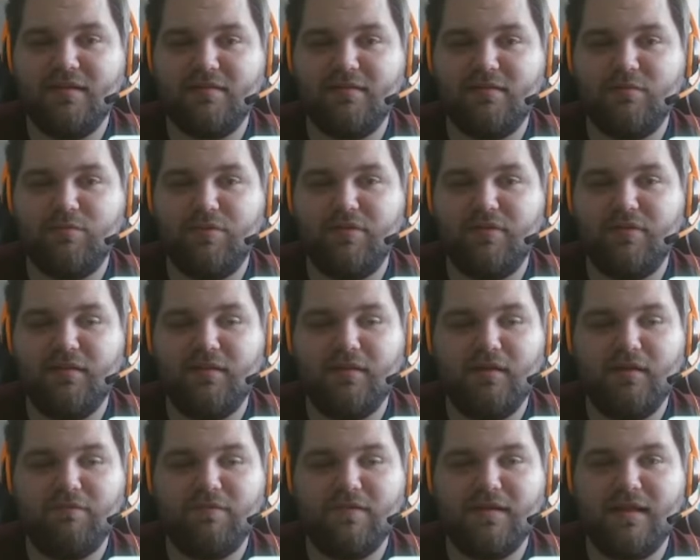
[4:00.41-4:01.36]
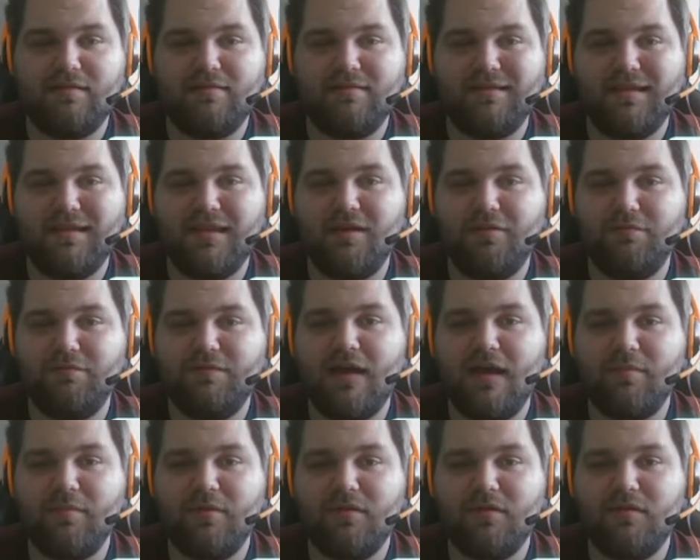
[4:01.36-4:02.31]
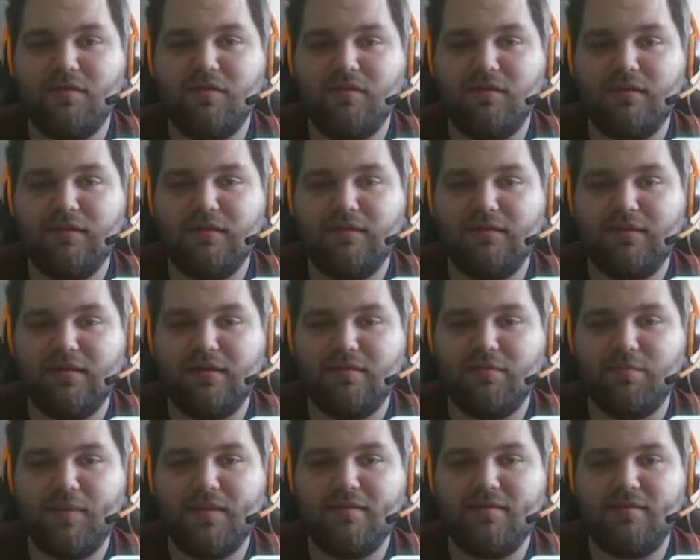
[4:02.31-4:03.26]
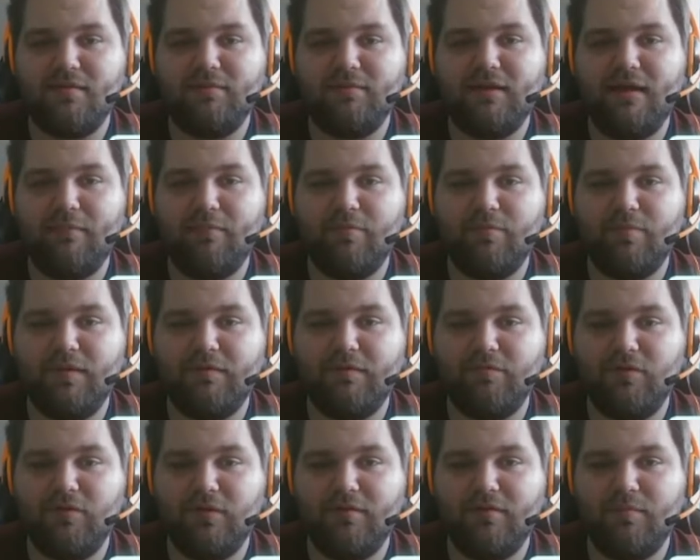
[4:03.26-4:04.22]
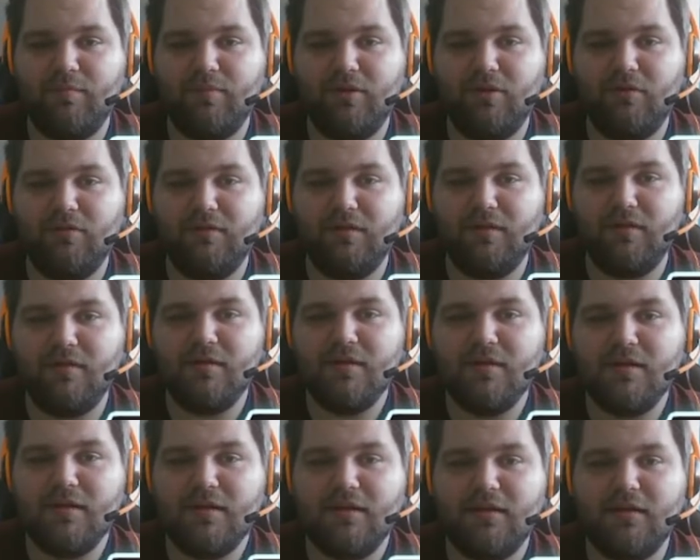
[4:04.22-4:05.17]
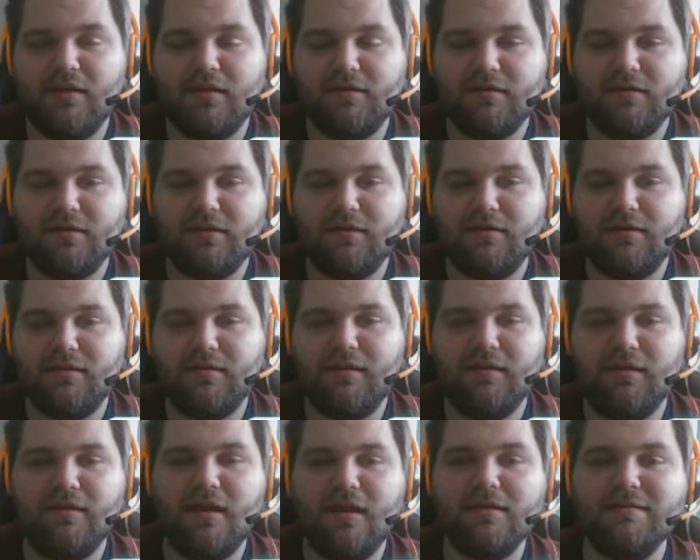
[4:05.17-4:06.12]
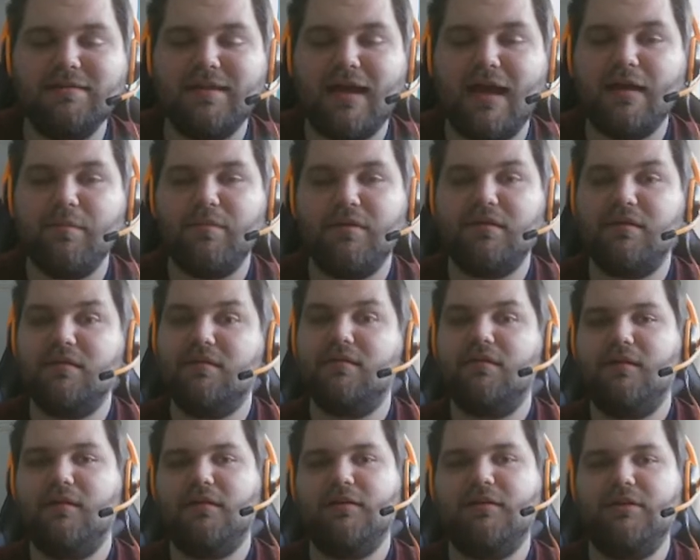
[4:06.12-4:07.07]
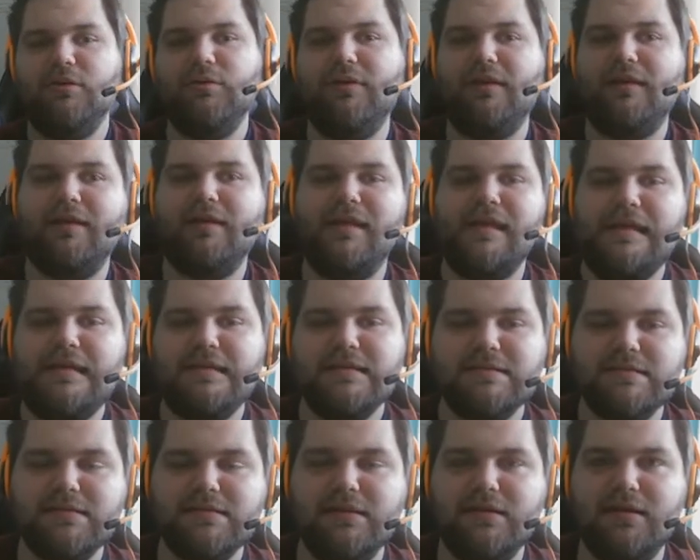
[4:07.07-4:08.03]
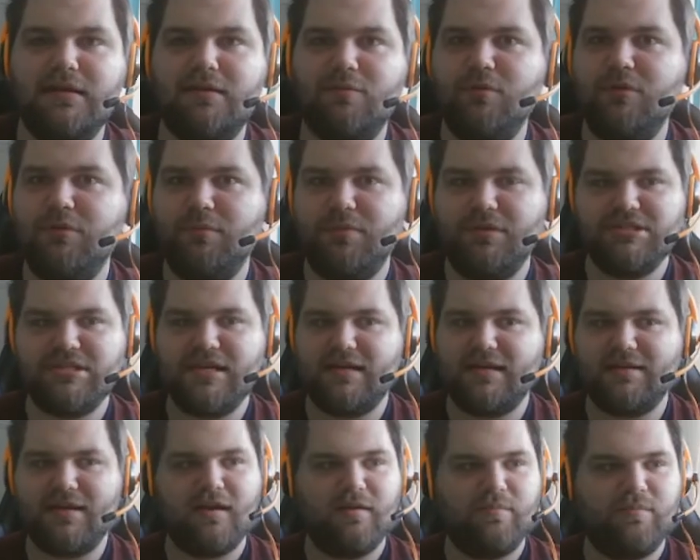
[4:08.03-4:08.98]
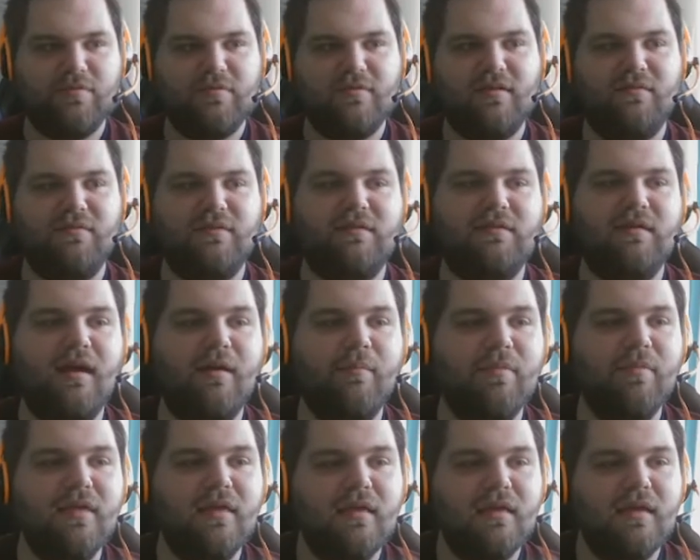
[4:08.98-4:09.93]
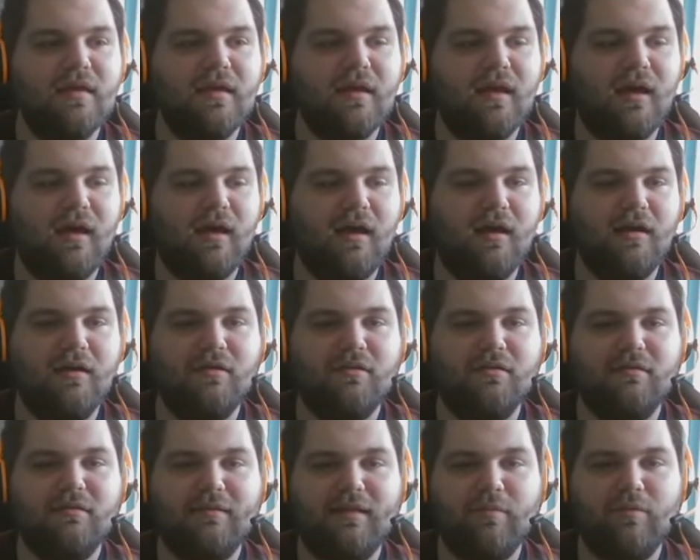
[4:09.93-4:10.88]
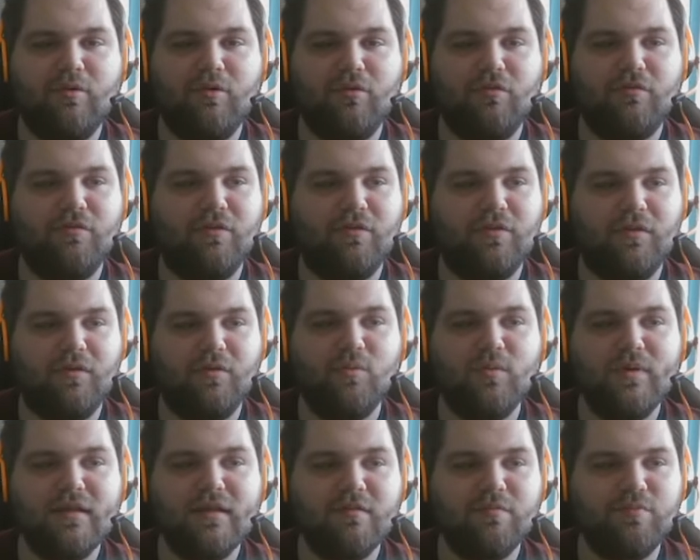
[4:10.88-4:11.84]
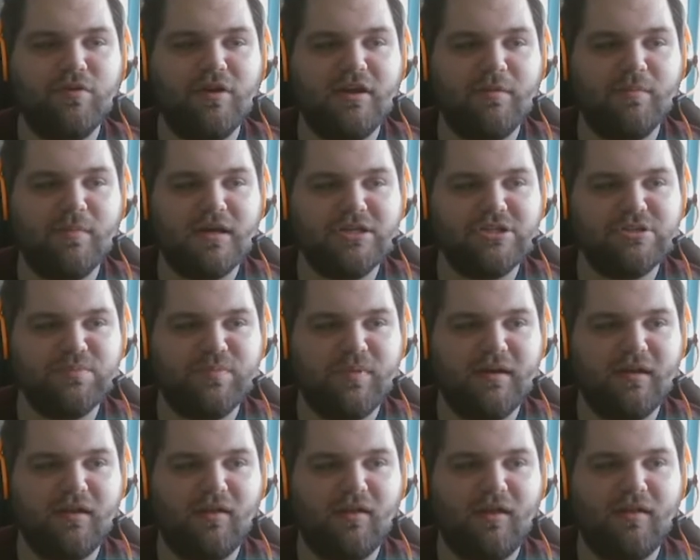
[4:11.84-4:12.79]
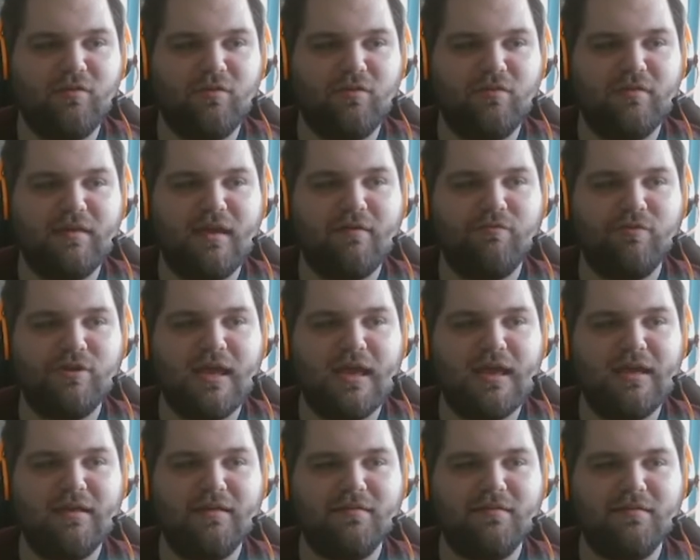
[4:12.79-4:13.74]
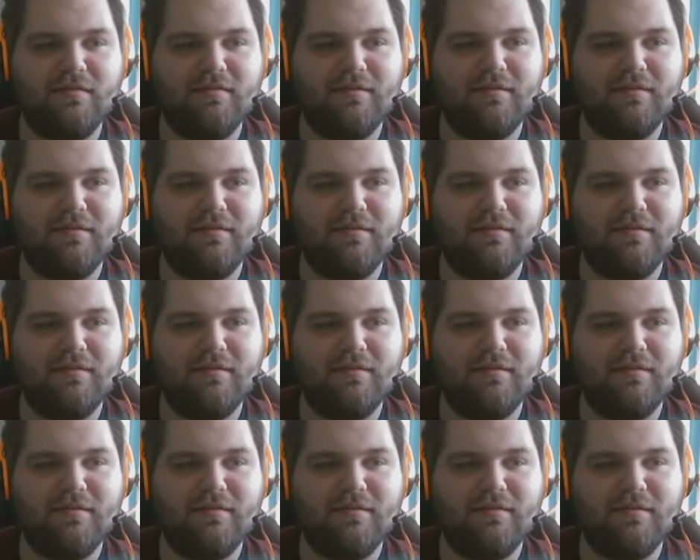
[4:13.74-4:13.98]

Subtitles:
it with if he has the king of diamond, he does bet sometimes, but for example, all the non-diamond, including kings, will be checked 100% of the time. Same goes for the queens pretty much, but as you see, every ace is